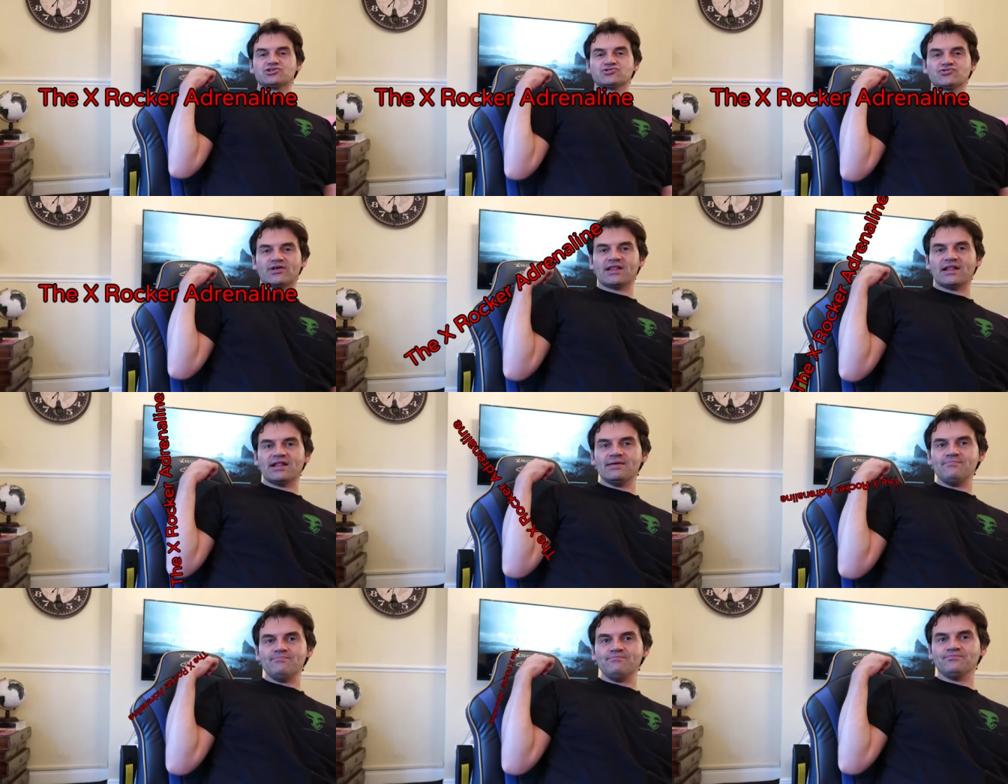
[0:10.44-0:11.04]

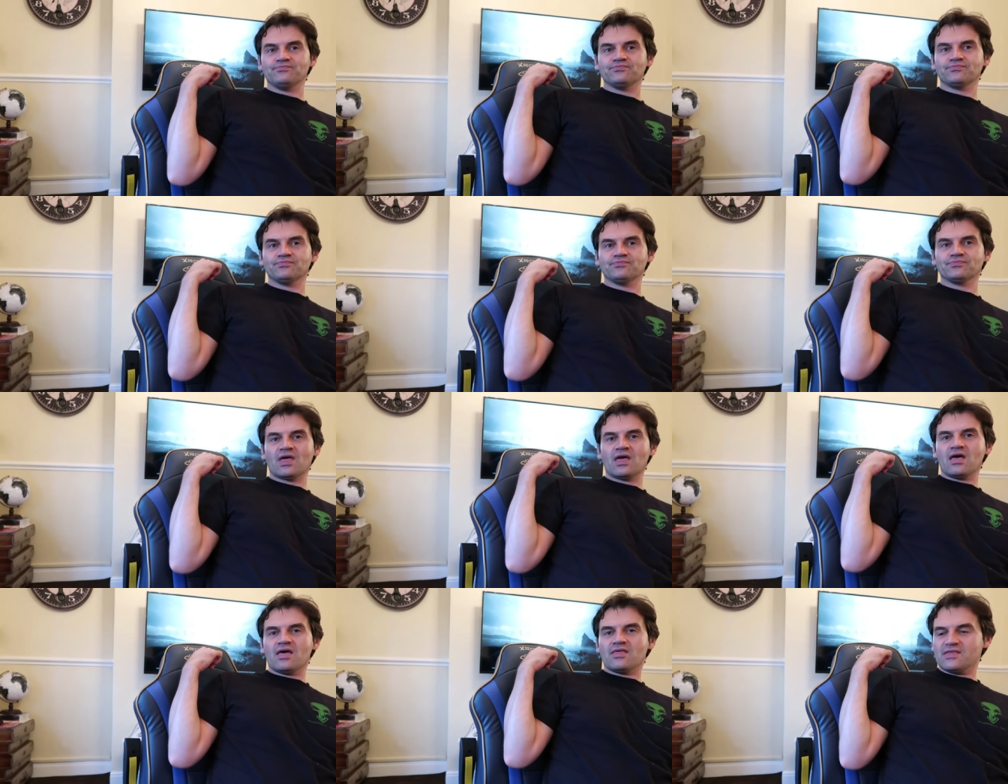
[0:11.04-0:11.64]
Adrenaline.
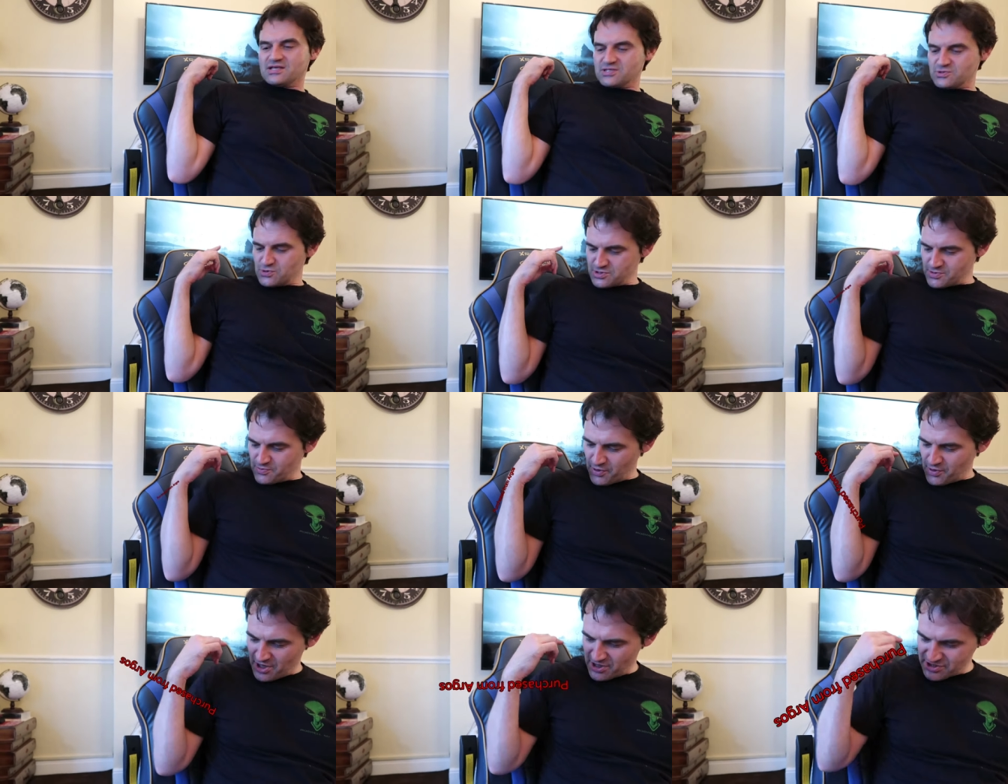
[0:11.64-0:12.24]
This was
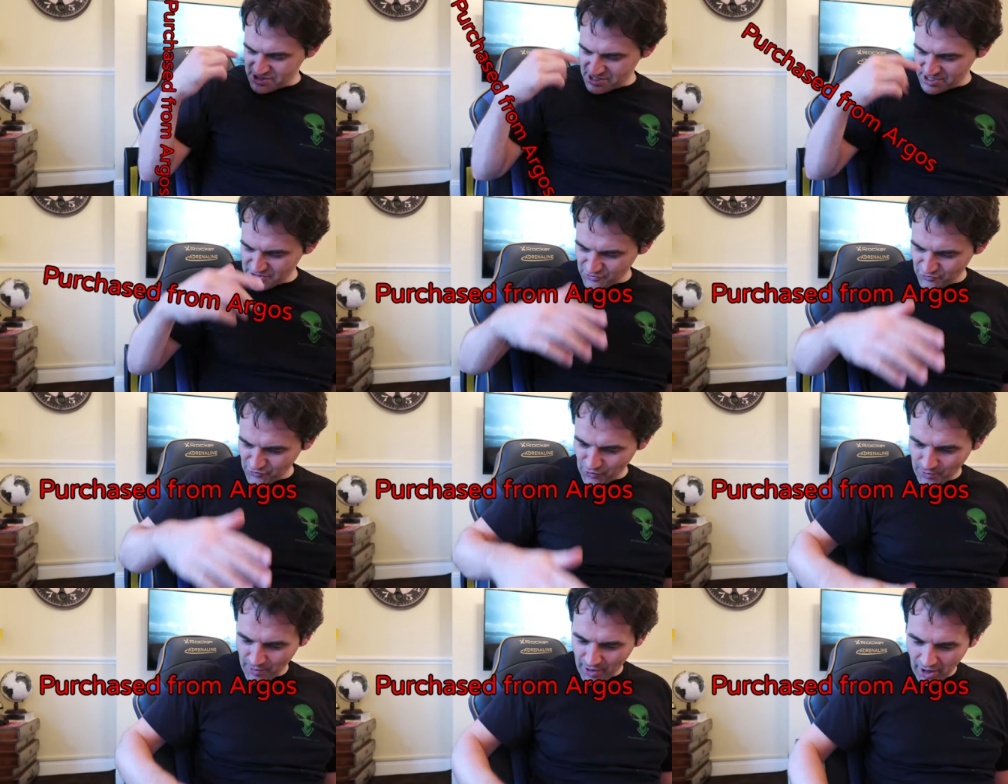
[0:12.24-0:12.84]
purchased
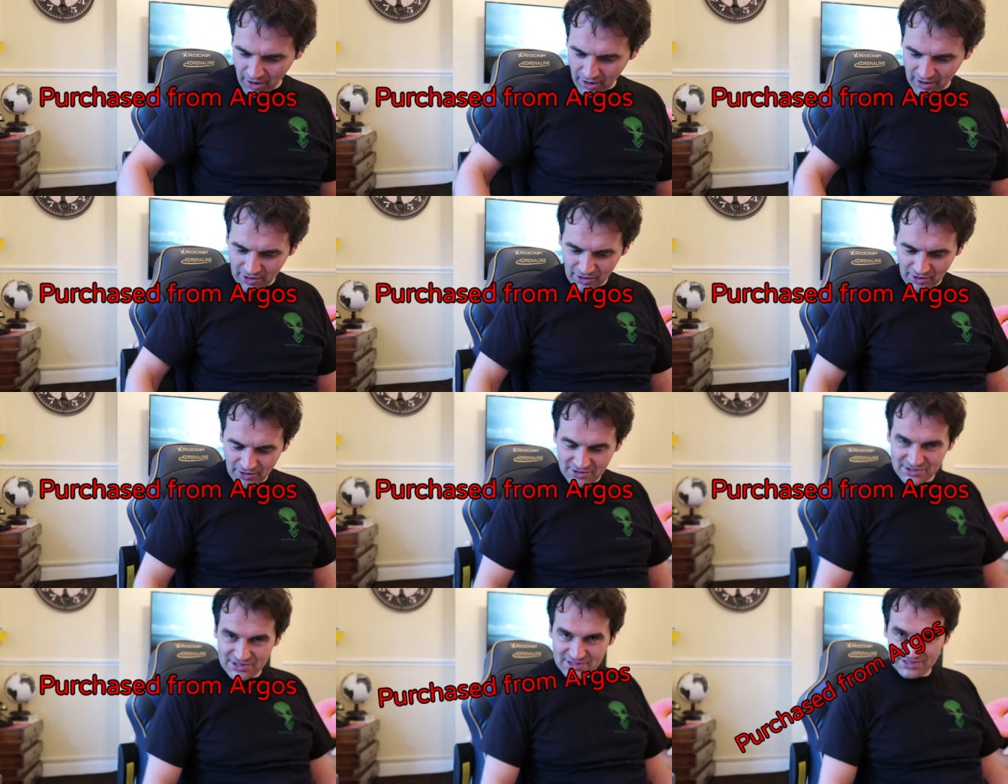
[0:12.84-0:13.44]
from
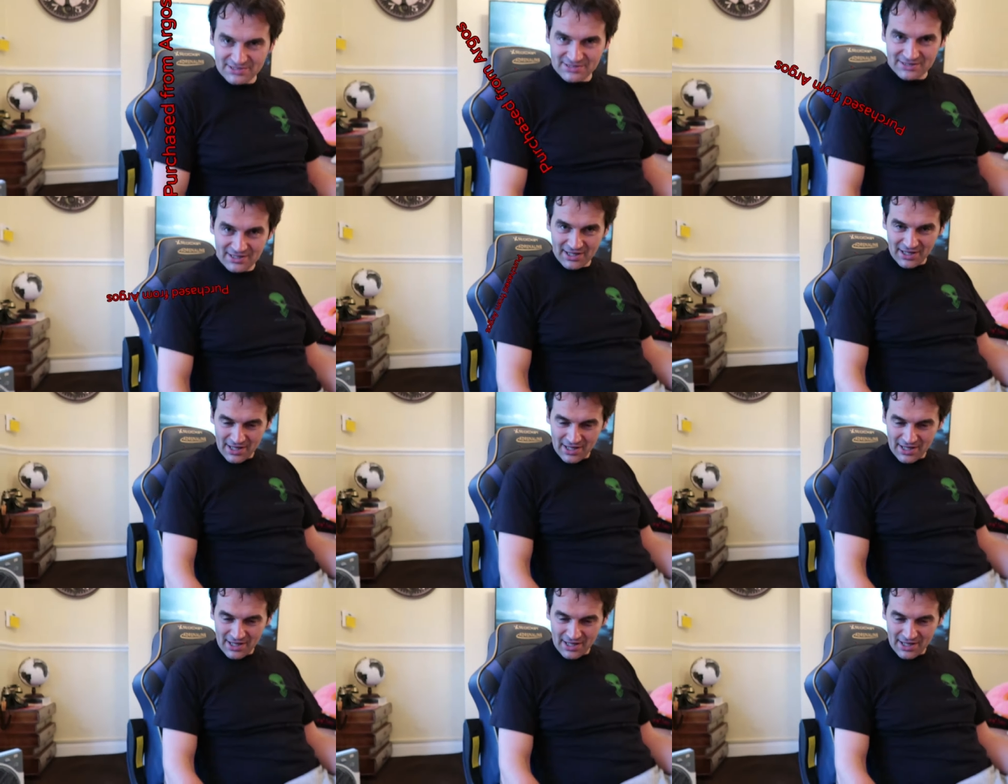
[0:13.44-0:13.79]
Argos.